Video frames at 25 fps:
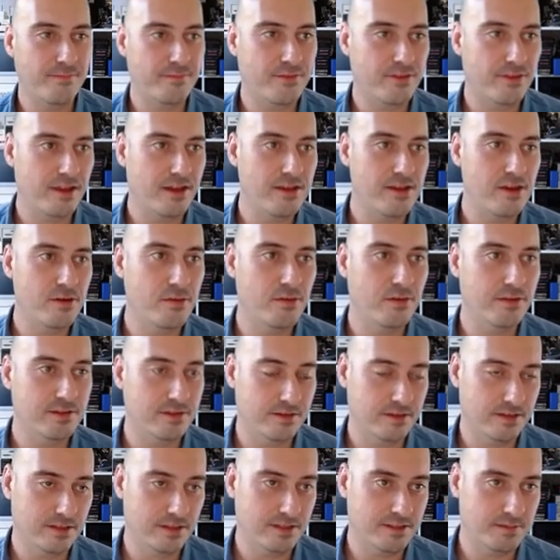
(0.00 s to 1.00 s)
So then you go
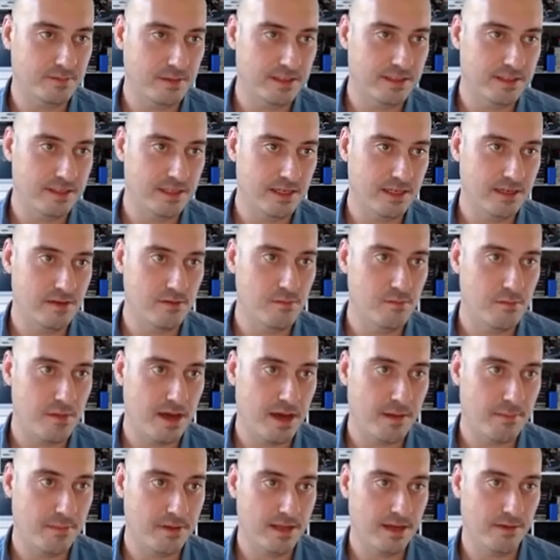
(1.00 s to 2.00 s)
into this PC, you
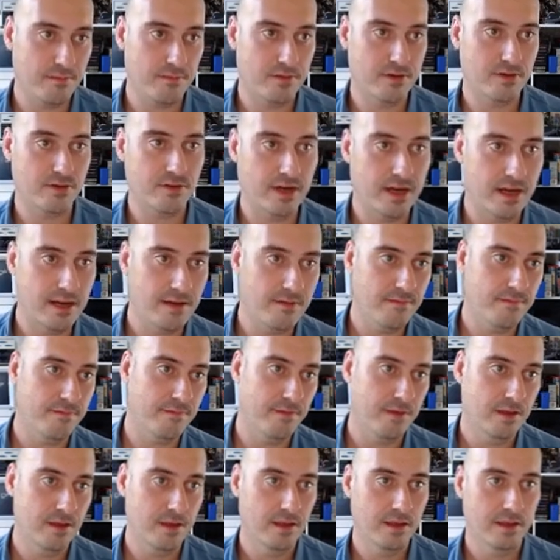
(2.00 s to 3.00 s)
map a network
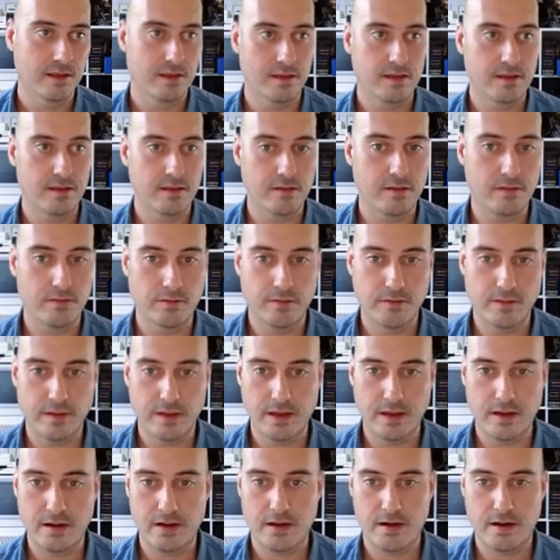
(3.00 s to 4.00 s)
drive, and you go
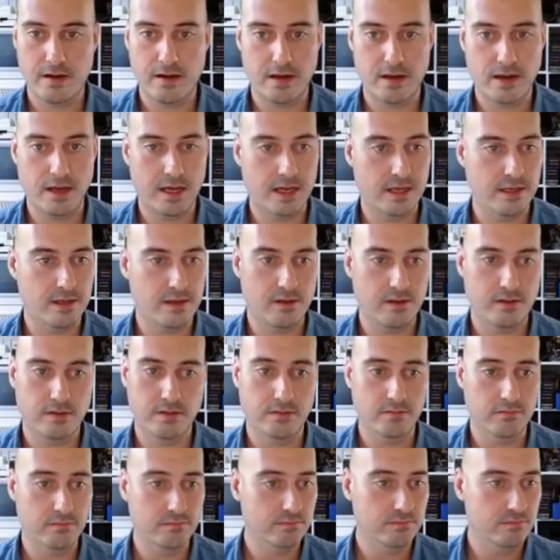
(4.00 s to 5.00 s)
there and you
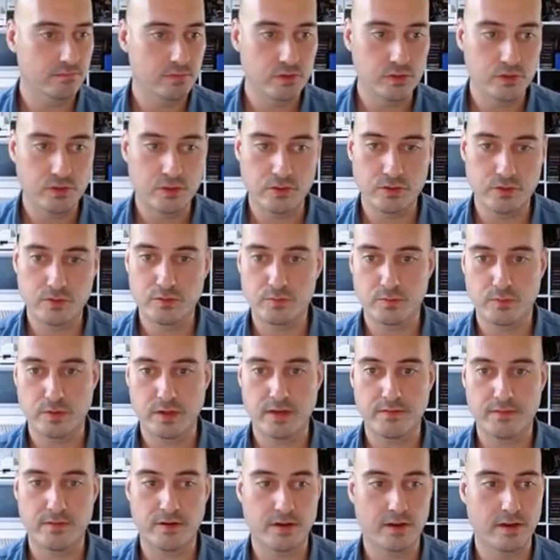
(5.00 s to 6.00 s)
can choose
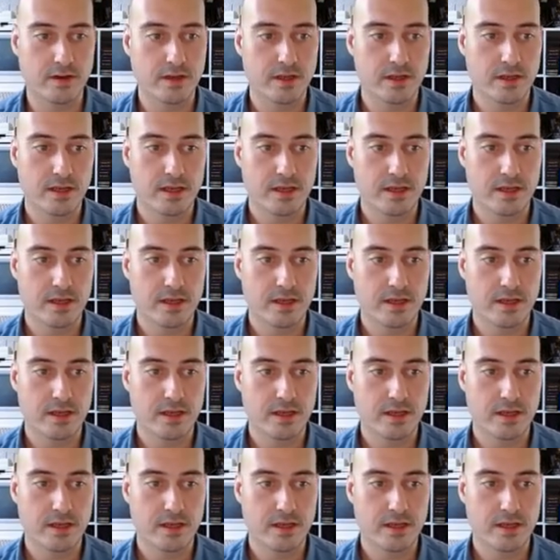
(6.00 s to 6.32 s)
whatever